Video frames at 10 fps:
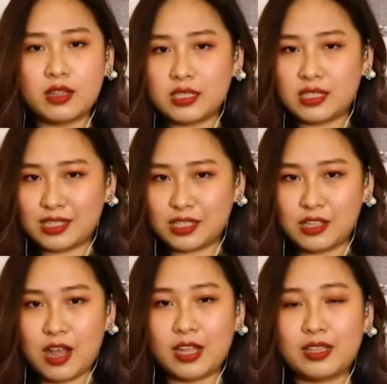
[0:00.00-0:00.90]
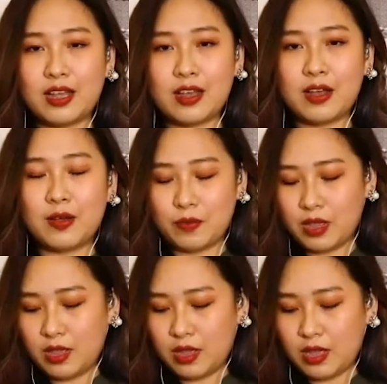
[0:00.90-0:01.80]
This is not
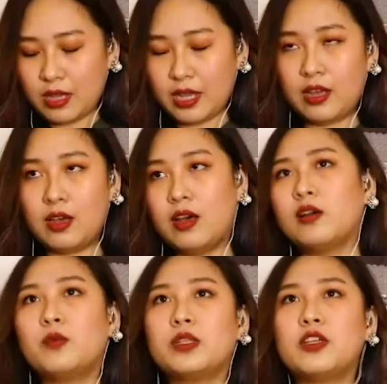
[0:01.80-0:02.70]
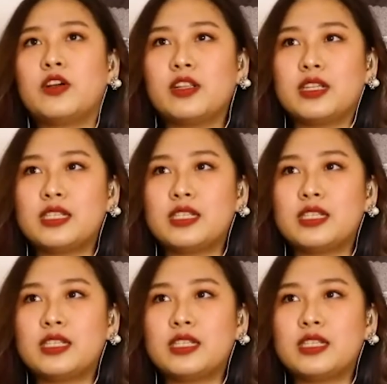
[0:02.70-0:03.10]
gonna what we call this.